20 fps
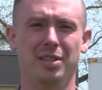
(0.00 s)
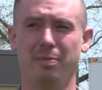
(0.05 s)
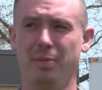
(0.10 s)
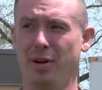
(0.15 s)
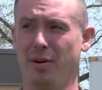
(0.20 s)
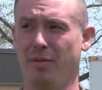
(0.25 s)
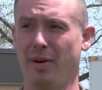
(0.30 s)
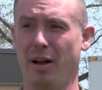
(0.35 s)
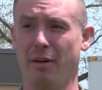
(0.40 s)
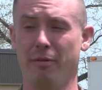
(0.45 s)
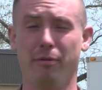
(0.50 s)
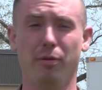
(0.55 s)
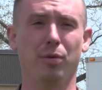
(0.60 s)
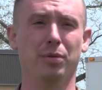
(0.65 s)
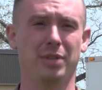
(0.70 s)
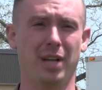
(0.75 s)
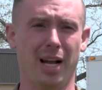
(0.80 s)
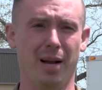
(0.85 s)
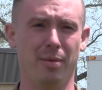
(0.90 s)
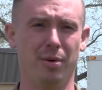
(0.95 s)
to be around
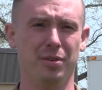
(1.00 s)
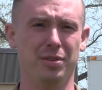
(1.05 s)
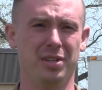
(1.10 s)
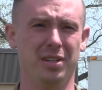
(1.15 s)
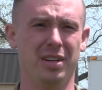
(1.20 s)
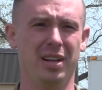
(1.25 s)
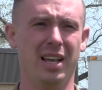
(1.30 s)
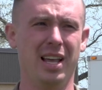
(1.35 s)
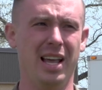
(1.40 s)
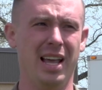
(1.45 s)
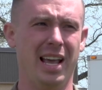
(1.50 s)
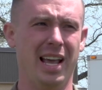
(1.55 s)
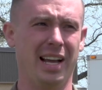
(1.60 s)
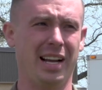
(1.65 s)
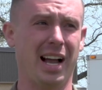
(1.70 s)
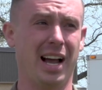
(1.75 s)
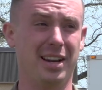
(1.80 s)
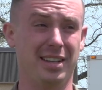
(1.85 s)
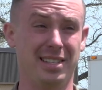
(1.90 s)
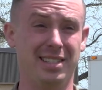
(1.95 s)
full-timers and
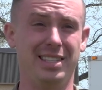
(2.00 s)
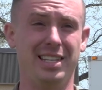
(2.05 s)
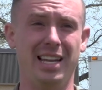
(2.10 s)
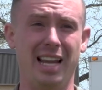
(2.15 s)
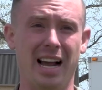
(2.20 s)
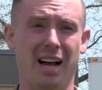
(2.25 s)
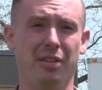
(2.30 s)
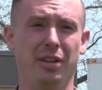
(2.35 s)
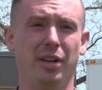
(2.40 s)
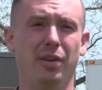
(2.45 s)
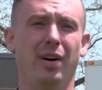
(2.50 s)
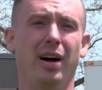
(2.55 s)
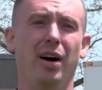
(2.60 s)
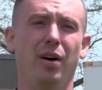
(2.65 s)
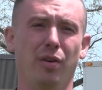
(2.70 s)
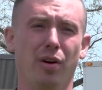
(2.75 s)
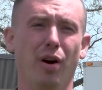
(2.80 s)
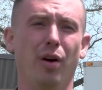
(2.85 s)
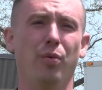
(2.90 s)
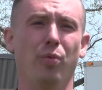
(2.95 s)
kind of see how the
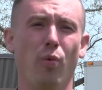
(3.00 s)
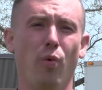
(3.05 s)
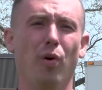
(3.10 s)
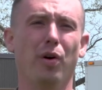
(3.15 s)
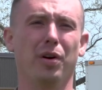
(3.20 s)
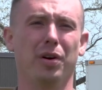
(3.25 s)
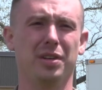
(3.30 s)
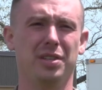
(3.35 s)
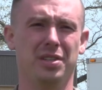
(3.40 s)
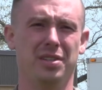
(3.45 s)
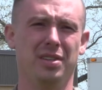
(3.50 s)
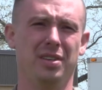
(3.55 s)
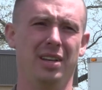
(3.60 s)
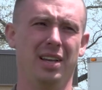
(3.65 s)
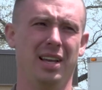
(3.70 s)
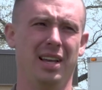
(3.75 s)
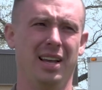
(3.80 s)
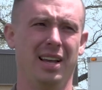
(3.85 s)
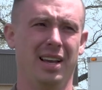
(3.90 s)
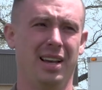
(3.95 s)
Ohio Guard works.
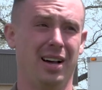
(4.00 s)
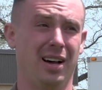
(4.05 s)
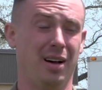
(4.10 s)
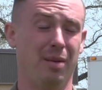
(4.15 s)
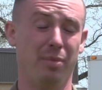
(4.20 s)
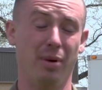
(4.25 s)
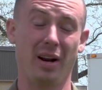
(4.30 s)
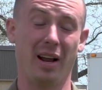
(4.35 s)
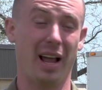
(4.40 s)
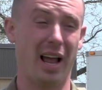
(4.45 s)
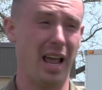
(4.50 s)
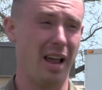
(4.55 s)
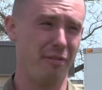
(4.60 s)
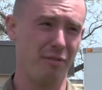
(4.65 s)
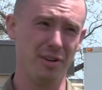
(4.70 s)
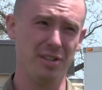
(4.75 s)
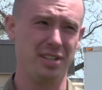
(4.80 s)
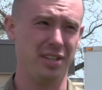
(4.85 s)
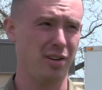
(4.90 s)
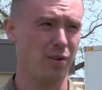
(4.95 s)
But
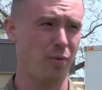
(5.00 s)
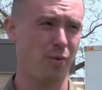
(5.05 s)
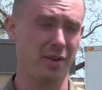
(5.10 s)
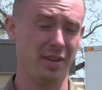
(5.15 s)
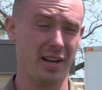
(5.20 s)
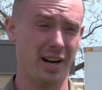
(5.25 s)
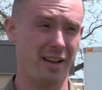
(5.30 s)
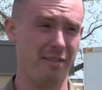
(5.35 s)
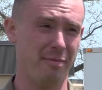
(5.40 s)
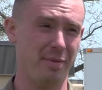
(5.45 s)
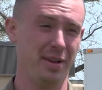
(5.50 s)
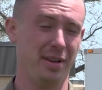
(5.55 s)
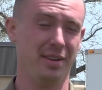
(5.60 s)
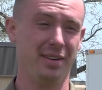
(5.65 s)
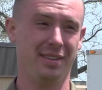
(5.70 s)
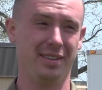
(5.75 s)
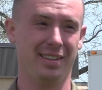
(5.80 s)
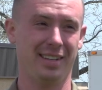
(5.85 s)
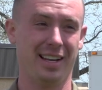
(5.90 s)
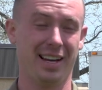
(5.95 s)
every single one that I've
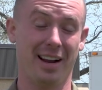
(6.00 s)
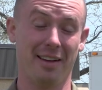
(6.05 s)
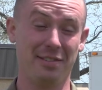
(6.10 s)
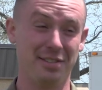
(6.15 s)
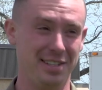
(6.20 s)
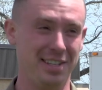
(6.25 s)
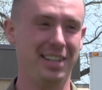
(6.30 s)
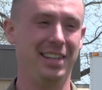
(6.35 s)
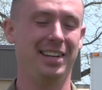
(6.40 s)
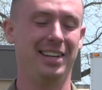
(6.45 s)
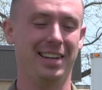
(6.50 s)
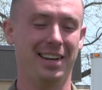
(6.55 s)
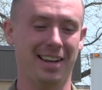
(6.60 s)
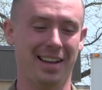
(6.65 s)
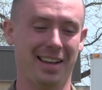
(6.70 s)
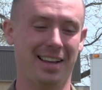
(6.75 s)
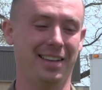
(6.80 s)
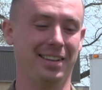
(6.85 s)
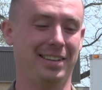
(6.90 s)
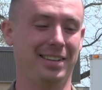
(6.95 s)
been and I've seen,
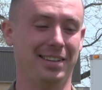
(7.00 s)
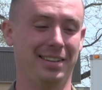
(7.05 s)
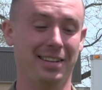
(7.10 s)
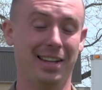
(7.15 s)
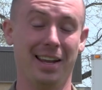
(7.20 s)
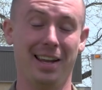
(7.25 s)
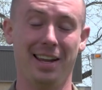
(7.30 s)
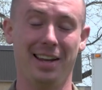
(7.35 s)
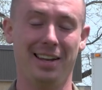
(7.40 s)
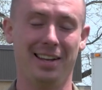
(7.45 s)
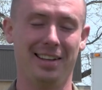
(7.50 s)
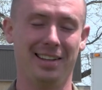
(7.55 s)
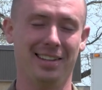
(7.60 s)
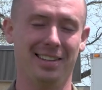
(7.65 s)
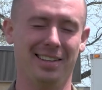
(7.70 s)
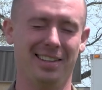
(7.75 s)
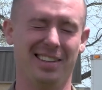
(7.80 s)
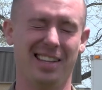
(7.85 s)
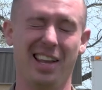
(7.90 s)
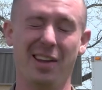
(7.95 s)
they
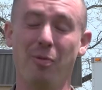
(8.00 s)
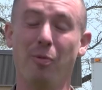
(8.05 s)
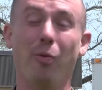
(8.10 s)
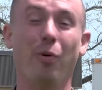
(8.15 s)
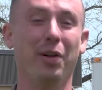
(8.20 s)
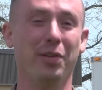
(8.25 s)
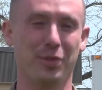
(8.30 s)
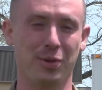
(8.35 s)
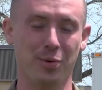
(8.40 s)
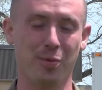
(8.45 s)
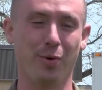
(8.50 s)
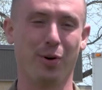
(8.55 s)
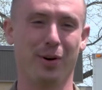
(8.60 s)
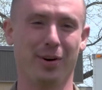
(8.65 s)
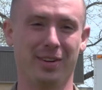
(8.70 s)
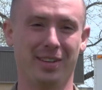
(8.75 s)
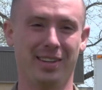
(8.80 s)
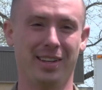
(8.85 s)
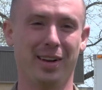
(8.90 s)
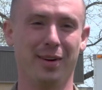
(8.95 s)
want to
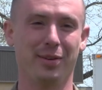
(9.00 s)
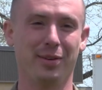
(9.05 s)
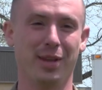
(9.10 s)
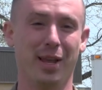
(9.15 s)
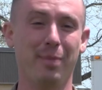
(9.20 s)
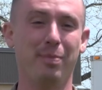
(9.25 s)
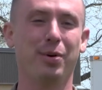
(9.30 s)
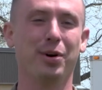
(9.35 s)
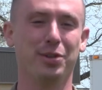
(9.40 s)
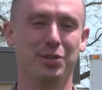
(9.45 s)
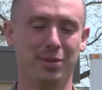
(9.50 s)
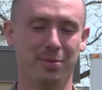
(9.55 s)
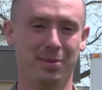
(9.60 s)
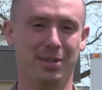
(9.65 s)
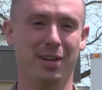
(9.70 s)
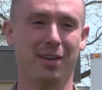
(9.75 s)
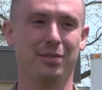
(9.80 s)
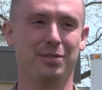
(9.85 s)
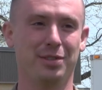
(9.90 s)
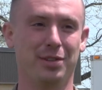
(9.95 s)
work. They push
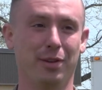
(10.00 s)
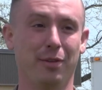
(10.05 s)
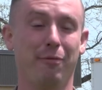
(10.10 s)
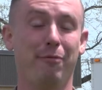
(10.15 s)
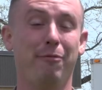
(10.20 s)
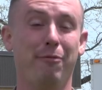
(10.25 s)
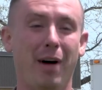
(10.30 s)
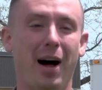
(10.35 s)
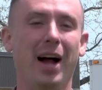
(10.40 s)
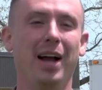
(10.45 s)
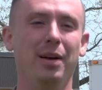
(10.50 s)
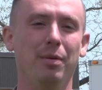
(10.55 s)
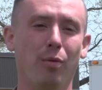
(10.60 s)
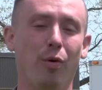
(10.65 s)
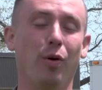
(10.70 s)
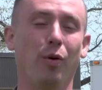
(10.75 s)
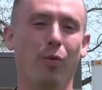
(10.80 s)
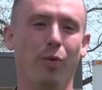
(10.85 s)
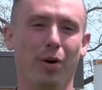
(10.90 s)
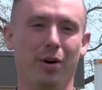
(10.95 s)
themselves to find
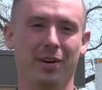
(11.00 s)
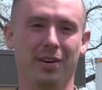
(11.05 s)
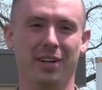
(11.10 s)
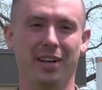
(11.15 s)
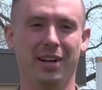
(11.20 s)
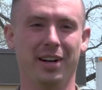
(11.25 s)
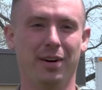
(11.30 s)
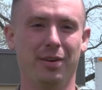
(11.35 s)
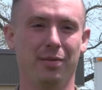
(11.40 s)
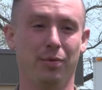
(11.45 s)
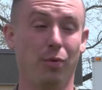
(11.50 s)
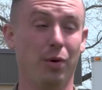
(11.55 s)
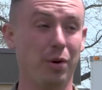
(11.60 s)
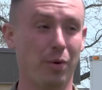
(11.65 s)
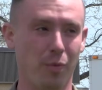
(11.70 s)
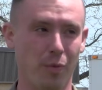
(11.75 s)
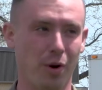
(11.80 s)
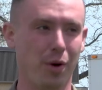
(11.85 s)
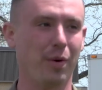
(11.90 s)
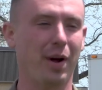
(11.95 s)
more work, you know.
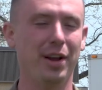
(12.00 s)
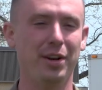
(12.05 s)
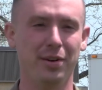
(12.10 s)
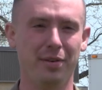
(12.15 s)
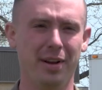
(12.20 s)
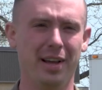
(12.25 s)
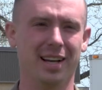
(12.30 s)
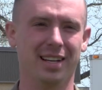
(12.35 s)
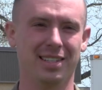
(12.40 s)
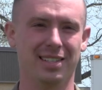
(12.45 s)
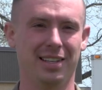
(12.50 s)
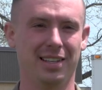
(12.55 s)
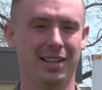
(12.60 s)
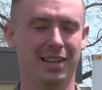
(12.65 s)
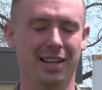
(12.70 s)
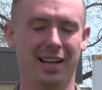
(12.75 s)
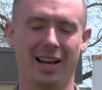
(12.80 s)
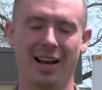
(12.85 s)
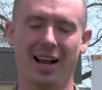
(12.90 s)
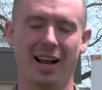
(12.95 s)
What do I do next?
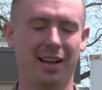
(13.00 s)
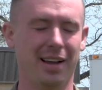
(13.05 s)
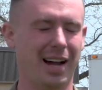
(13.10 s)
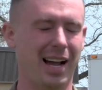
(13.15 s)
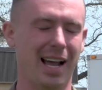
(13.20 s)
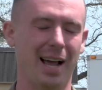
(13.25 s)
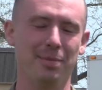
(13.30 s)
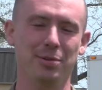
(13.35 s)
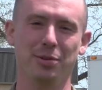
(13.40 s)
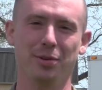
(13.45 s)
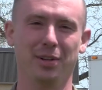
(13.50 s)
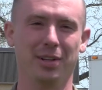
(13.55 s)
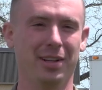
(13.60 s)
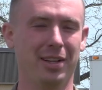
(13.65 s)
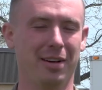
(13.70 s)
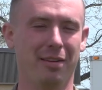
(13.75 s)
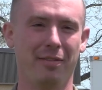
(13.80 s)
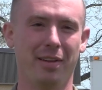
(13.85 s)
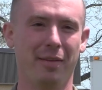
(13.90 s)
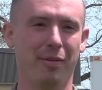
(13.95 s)
And I absolutely
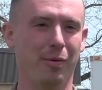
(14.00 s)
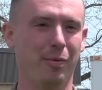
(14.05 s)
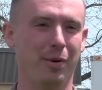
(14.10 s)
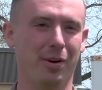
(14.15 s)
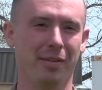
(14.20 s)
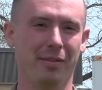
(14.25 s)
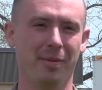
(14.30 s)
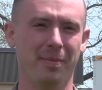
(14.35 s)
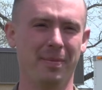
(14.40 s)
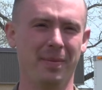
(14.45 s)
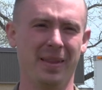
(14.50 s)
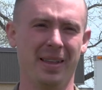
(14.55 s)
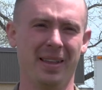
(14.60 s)
love every one of them.